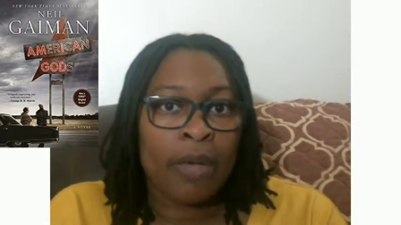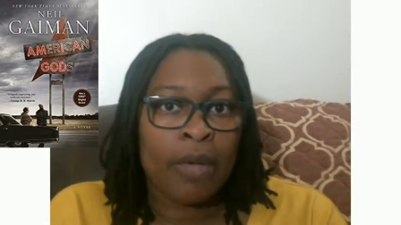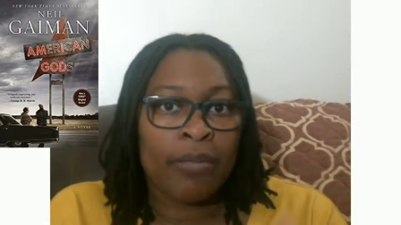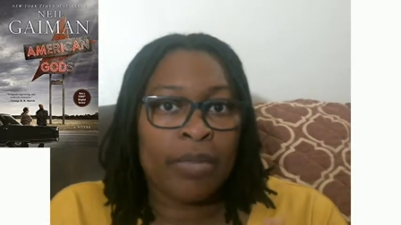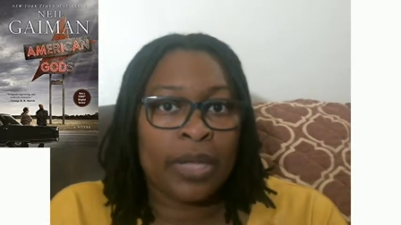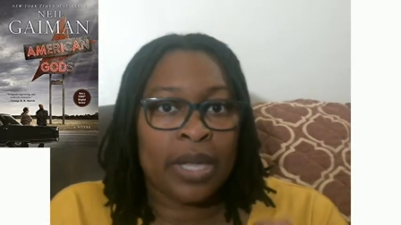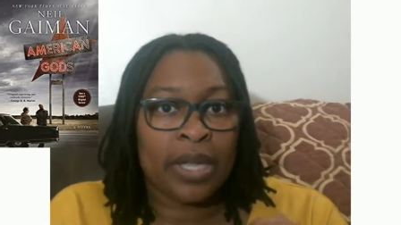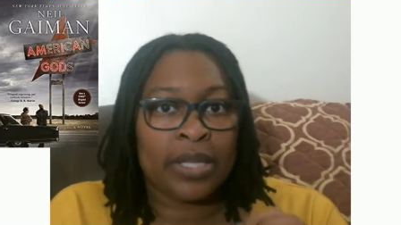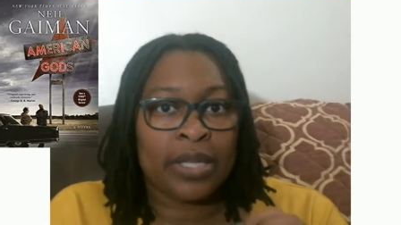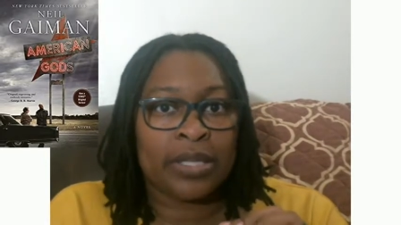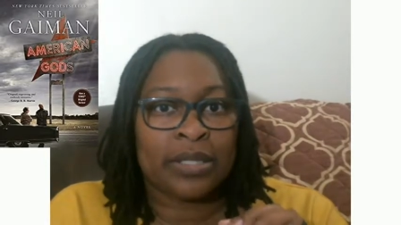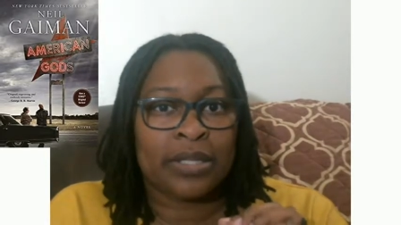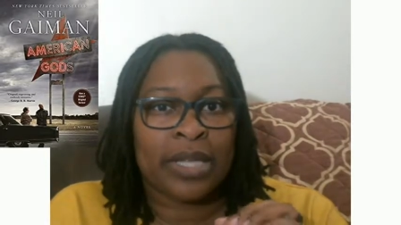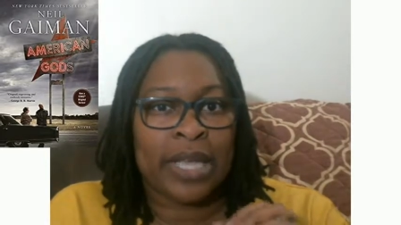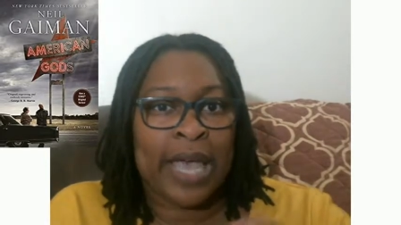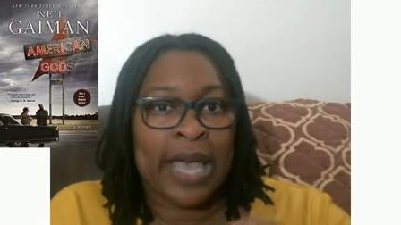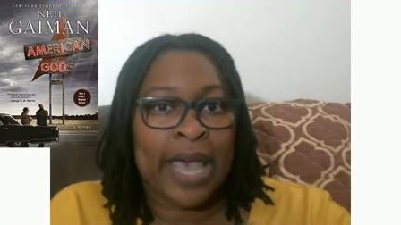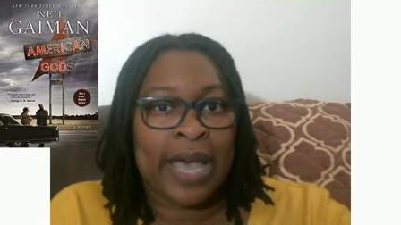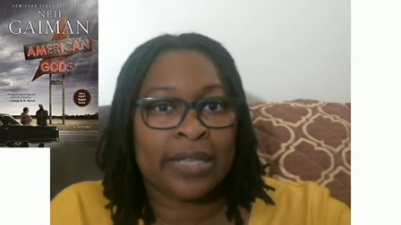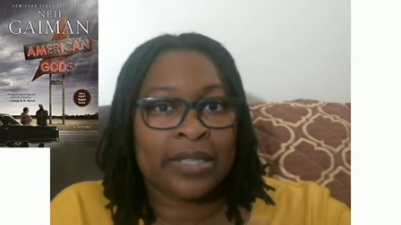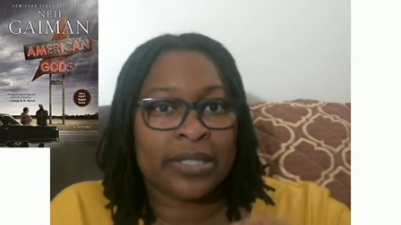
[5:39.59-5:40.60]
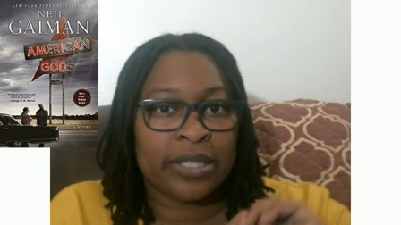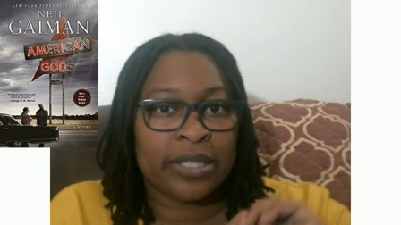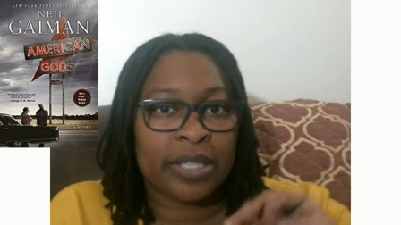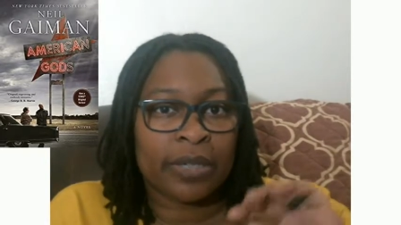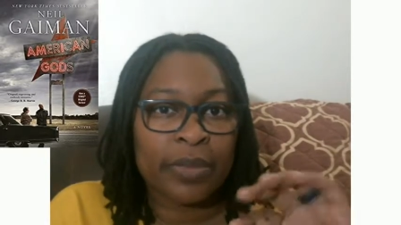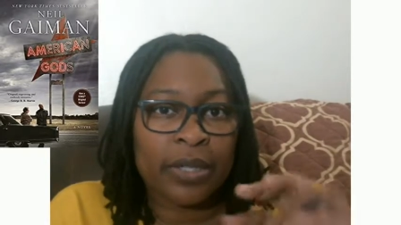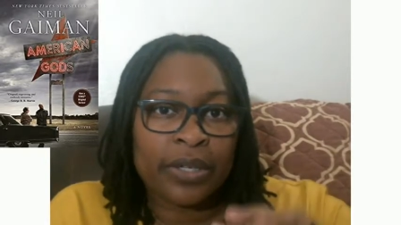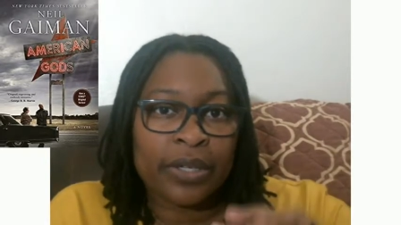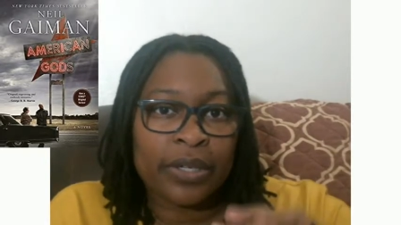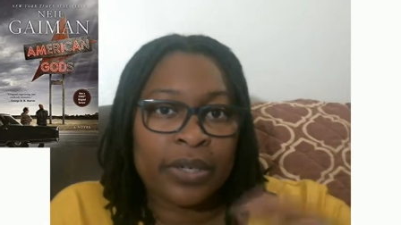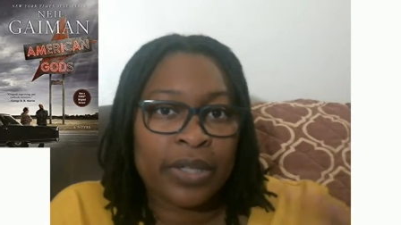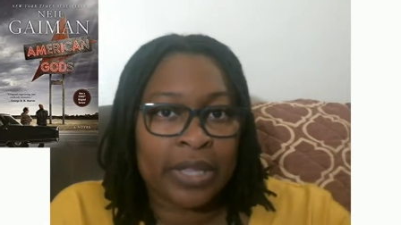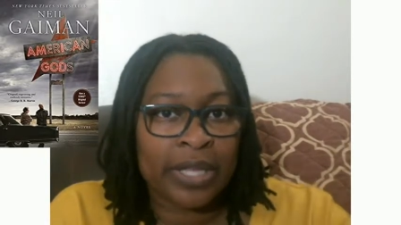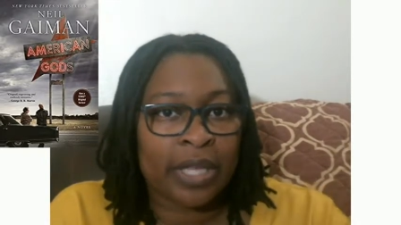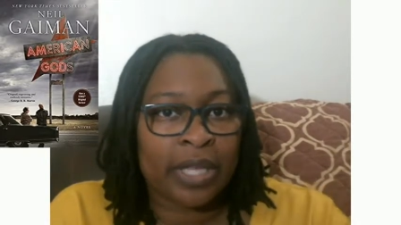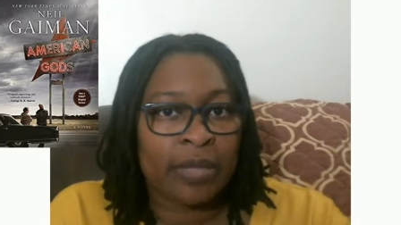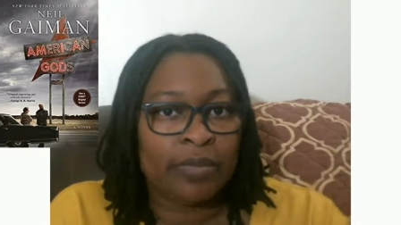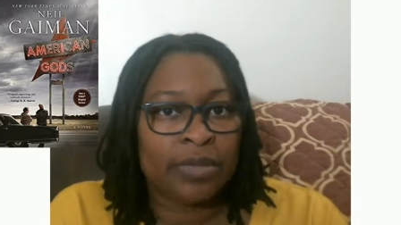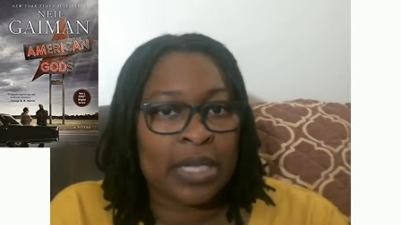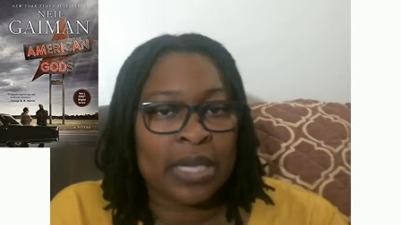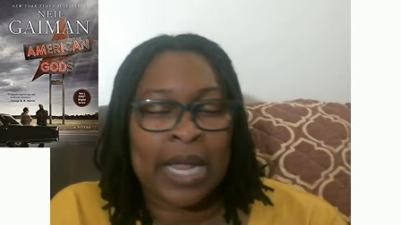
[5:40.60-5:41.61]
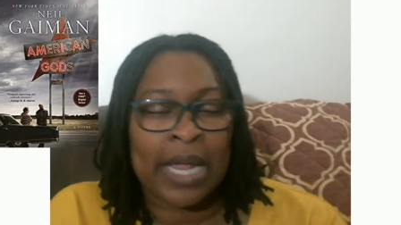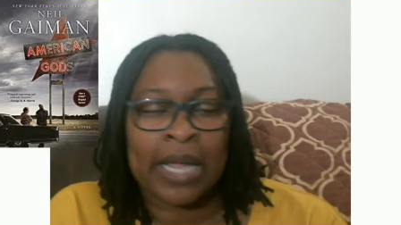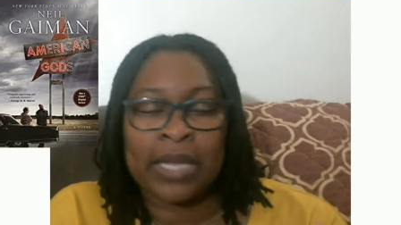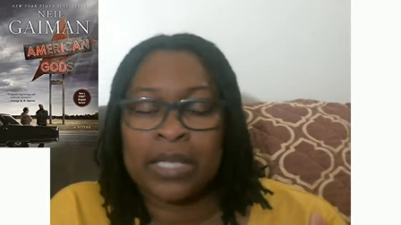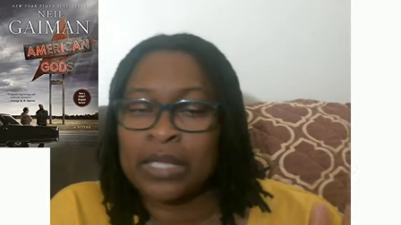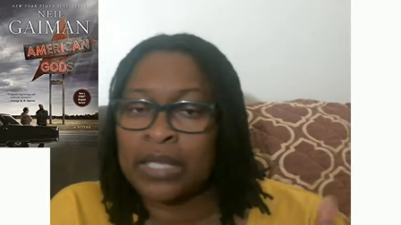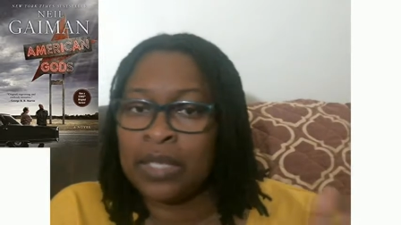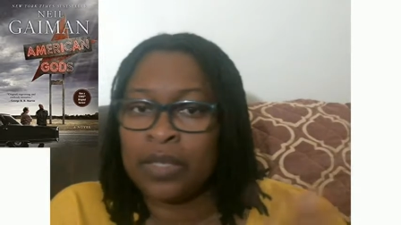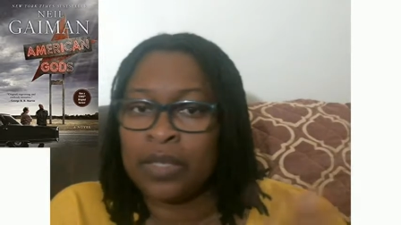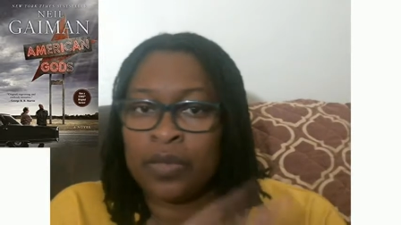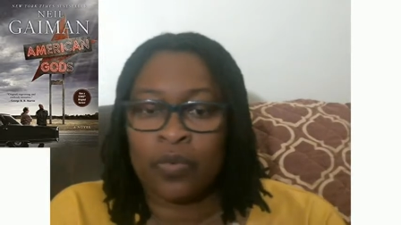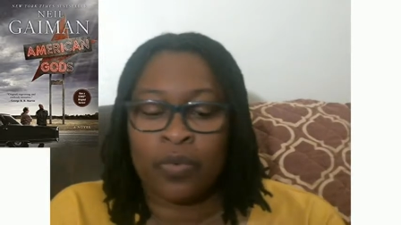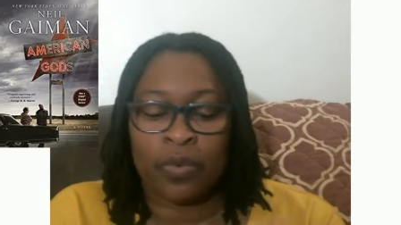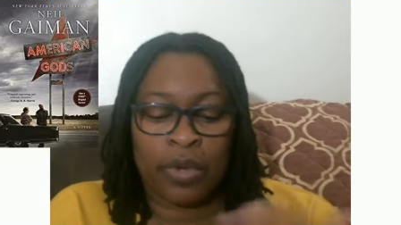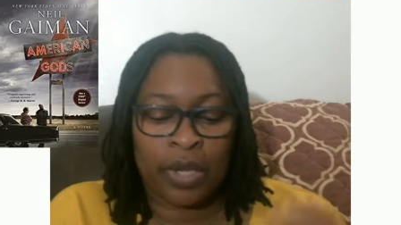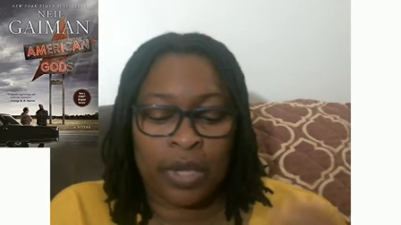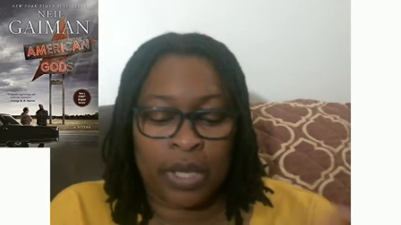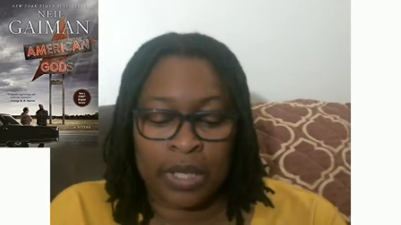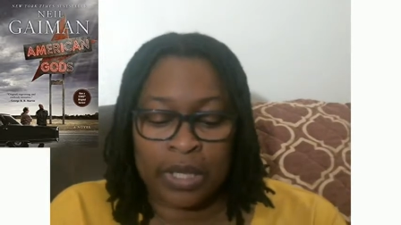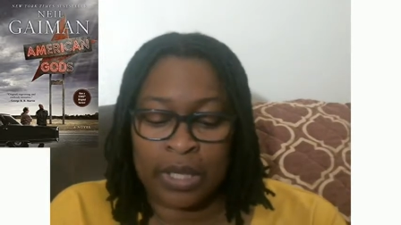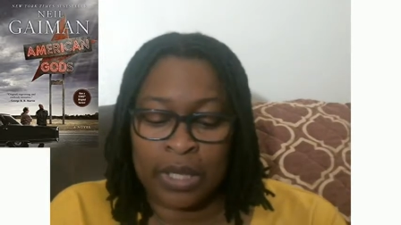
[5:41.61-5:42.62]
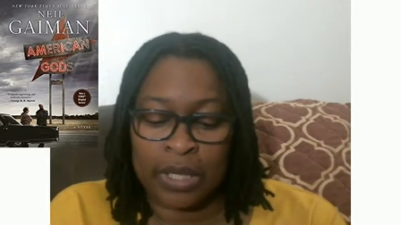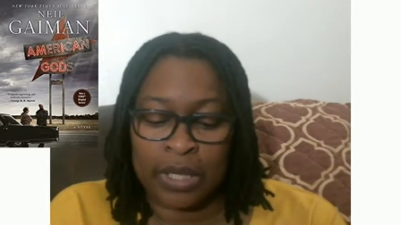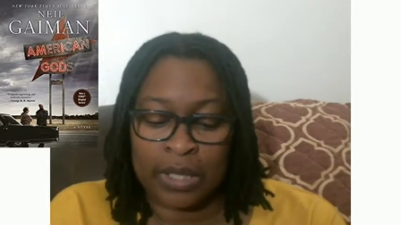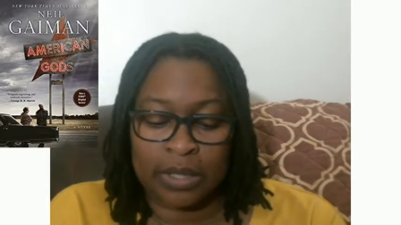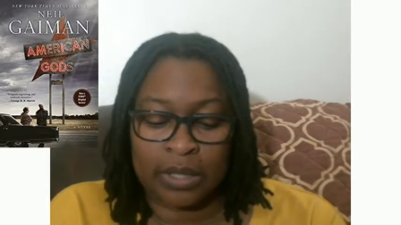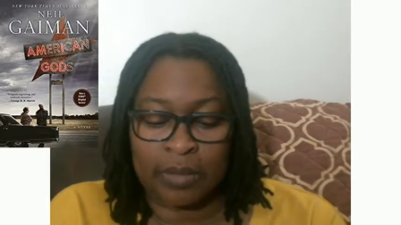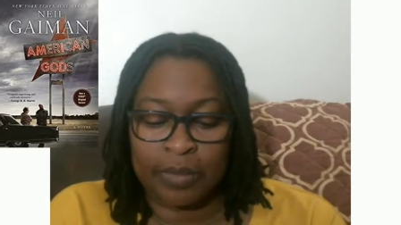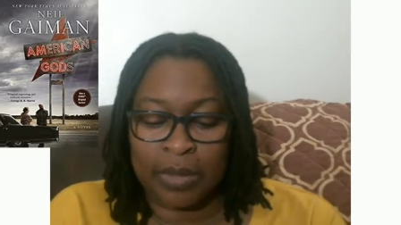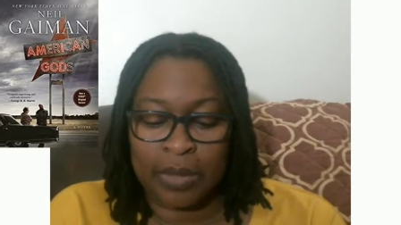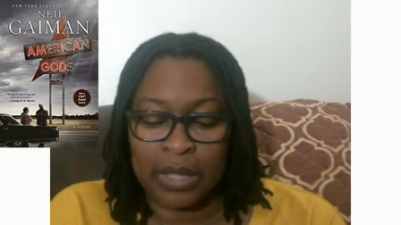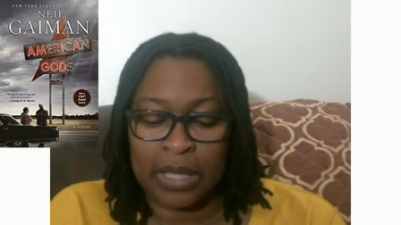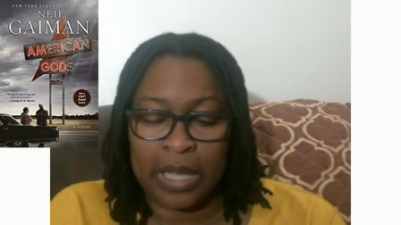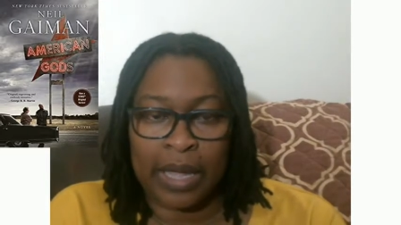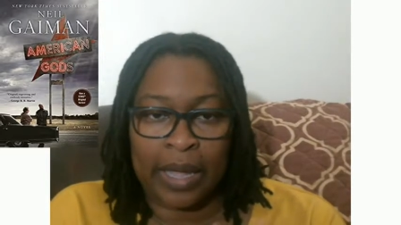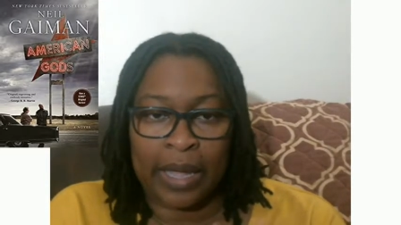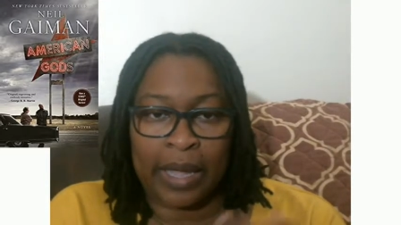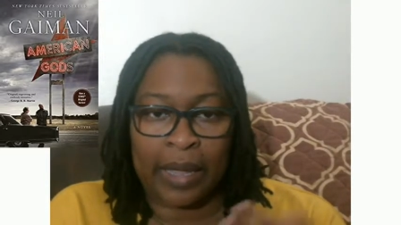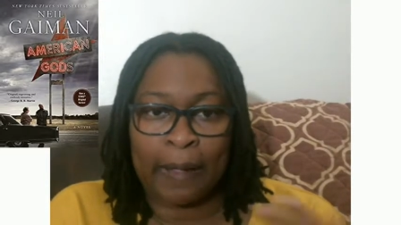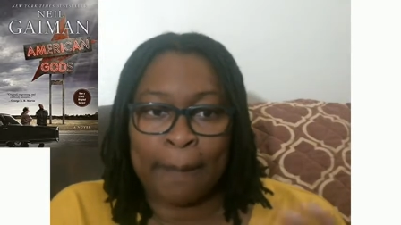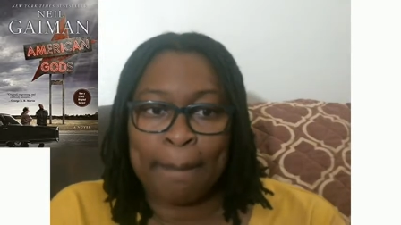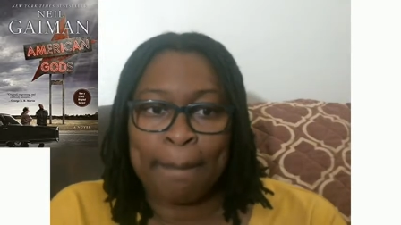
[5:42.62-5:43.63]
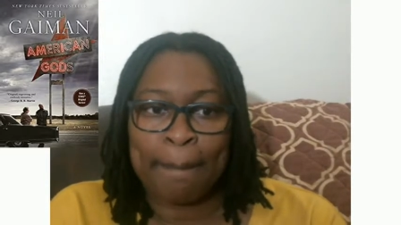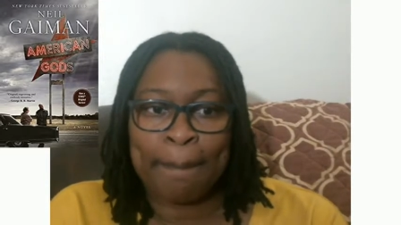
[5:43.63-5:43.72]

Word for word: because they had similar themes and I didn't want it to be like